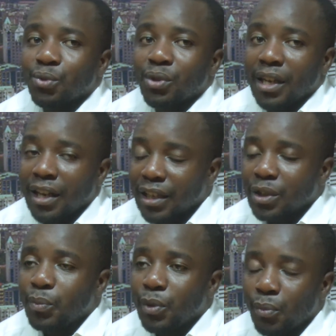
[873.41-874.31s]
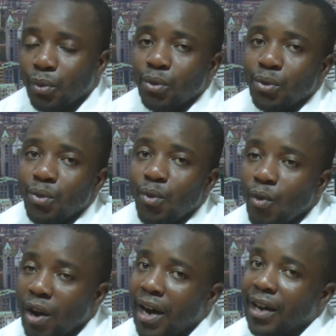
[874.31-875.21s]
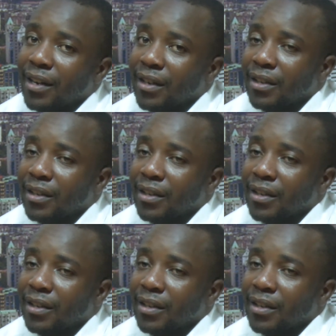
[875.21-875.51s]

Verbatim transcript: to select people who are